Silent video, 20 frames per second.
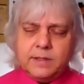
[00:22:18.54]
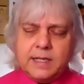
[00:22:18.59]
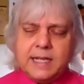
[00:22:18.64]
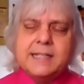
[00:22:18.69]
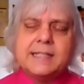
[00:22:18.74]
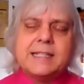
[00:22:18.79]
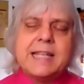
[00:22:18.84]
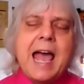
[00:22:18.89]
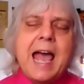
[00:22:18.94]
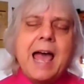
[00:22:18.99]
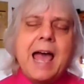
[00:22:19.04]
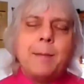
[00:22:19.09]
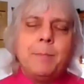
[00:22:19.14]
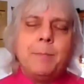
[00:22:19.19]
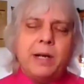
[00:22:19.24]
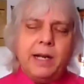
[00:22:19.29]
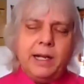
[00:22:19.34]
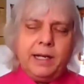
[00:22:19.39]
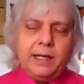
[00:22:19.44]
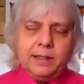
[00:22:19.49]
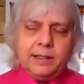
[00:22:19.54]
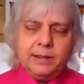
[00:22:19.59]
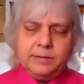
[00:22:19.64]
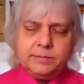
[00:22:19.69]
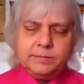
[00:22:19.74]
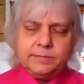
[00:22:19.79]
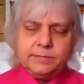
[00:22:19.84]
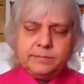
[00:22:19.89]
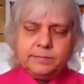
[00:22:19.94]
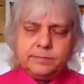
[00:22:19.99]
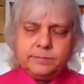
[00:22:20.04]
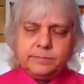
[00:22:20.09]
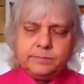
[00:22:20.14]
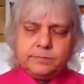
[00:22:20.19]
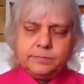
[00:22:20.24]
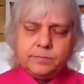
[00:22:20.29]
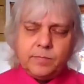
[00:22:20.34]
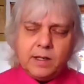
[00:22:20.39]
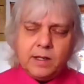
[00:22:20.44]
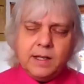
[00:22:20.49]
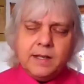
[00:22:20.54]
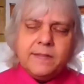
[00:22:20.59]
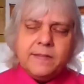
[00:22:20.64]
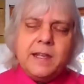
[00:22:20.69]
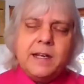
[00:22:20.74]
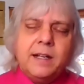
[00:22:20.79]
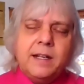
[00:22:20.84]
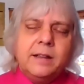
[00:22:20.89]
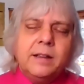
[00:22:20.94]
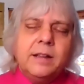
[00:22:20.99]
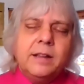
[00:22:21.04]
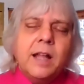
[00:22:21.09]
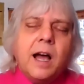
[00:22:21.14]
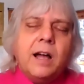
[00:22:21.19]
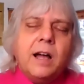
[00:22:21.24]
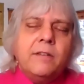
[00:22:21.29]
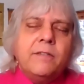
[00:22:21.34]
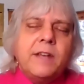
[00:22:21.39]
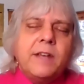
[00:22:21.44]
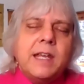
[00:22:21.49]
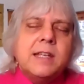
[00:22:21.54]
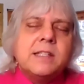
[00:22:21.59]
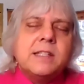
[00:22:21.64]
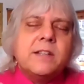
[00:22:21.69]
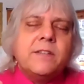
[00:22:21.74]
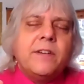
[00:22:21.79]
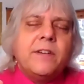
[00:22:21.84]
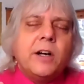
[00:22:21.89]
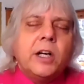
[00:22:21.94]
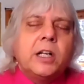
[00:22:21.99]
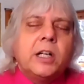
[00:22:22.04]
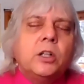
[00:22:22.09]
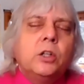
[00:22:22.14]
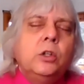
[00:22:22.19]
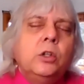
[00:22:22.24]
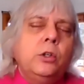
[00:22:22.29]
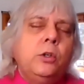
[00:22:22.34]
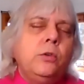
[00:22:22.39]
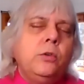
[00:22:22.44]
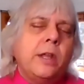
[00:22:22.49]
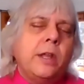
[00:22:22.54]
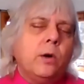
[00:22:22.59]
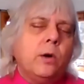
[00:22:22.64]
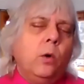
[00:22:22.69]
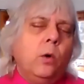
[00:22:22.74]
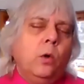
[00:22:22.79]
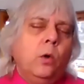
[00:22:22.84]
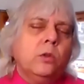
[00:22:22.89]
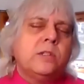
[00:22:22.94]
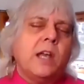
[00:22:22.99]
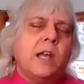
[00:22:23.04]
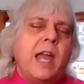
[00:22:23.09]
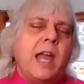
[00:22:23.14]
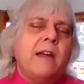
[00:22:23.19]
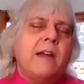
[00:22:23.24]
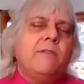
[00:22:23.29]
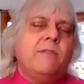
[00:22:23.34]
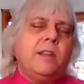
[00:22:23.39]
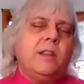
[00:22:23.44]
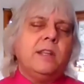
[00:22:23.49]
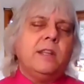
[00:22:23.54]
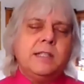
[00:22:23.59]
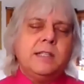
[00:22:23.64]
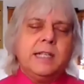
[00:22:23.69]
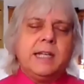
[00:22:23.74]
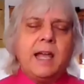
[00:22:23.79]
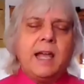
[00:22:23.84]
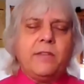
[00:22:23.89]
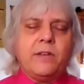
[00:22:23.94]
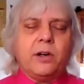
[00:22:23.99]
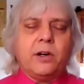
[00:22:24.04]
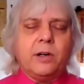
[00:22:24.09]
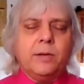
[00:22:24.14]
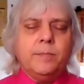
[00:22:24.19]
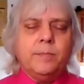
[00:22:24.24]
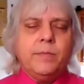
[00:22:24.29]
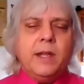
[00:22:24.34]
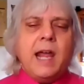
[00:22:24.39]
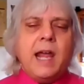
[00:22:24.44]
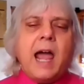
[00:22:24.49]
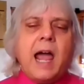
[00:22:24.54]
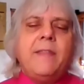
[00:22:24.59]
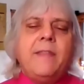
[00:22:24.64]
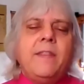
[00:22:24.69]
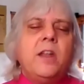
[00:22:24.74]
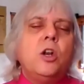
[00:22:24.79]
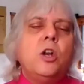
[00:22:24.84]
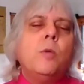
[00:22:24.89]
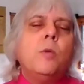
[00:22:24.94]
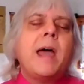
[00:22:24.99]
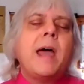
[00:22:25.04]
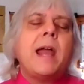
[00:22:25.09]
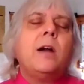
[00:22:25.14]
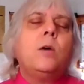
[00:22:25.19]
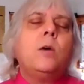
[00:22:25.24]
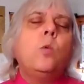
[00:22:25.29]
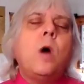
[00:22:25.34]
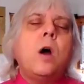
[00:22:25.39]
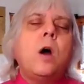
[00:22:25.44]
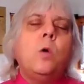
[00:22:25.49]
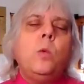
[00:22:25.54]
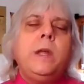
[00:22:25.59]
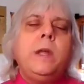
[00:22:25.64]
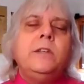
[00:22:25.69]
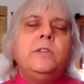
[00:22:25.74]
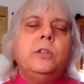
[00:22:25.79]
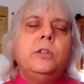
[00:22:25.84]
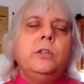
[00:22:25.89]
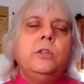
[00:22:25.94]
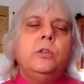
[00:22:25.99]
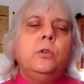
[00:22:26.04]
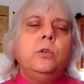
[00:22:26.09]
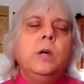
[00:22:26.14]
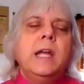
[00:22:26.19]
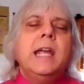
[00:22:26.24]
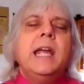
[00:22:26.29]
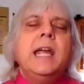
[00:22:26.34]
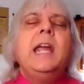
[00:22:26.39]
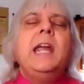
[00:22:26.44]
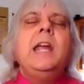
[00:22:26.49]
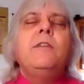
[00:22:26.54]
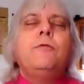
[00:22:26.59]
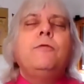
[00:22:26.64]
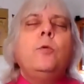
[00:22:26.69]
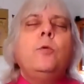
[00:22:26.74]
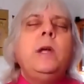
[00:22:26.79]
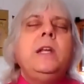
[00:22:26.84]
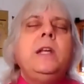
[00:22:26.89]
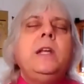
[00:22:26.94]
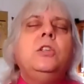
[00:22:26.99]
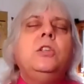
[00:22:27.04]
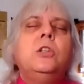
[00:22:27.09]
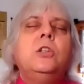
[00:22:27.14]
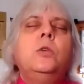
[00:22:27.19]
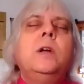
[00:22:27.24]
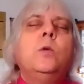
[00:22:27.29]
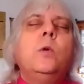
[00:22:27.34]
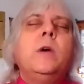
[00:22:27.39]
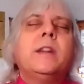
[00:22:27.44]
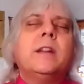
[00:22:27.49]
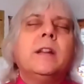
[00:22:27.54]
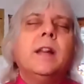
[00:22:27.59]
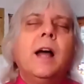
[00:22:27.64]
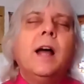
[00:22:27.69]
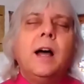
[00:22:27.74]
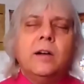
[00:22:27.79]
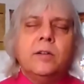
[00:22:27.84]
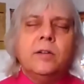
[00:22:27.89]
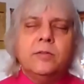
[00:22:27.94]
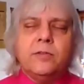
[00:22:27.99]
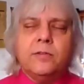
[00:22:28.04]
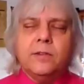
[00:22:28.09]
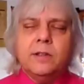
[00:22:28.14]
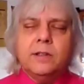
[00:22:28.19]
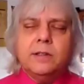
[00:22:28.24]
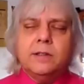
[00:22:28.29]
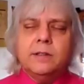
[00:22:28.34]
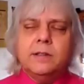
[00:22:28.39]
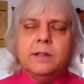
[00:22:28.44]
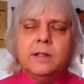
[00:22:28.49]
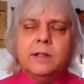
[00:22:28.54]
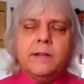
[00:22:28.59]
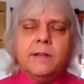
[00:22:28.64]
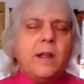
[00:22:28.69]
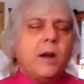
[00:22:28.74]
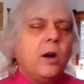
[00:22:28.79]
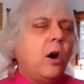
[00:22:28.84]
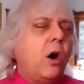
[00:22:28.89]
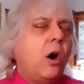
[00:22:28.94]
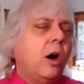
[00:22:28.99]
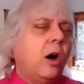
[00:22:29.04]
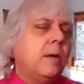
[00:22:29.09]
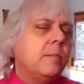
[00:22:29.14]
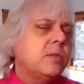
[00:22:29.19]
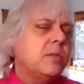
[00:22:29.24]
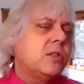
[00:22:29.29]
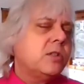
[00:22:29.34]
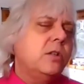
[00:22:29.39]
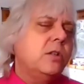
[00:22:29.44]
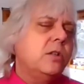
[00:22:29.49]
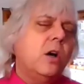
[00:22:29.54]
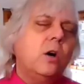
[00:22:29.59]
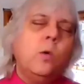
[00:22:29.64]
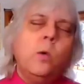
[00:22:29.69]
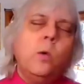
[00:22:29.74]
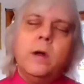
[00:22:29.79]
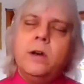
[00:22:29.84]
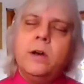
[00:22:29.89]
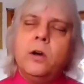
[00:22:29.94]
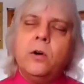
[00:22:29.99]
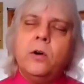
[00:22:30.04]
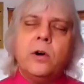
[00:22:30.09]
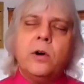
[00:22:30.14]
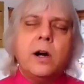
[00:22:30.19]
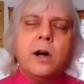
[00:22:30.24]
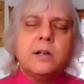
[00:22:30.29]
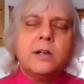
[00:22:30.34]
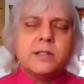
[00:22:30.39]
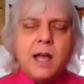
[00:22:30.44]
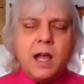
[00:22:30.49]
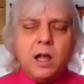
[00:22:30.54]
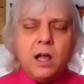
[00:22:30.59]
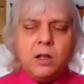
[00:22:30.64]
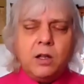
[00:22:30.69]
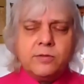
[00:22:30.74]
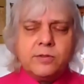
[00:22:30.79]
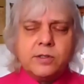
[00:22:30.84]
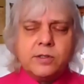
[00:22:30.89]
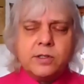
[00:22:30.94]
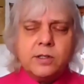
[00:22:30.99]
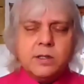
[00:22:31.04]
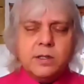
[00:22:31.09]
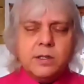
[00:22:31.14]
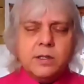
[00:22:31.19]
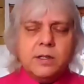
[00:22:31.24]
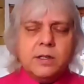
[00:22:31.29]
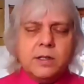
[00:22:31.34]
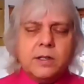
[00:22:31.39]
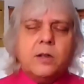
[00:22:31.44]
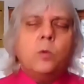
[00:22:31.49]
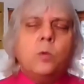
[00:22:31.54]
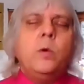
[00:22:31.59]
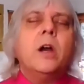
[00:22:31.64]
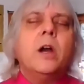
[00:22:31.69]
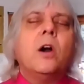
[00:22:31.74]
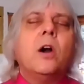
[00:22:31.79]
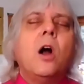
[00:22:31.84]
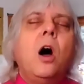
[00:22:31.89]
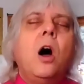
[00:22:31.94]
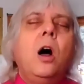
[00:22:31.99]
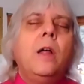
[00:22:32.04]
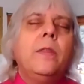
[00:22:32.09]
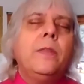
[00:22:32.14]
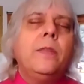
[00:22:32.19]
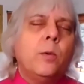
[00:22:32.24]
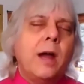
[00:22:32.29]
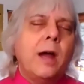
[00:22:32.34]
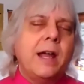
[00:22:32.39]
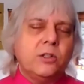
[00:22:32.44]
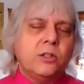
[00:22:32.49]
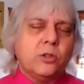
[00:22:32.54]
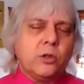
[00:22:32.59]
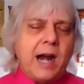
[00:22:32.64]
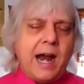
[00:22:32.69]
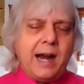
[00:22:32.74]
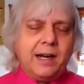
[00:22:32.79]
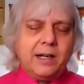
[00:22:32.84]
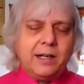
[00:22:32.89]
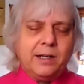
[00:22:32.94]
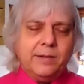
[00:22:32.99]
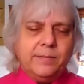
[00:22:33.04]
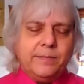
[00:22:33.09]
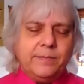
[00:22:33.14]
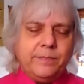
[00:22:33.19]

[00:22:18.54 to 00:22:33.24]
is happening, that love is the very glue that holds everything together. And that no matter what we do, if we do it with love that harms no one or ourselves, that we are on the right track.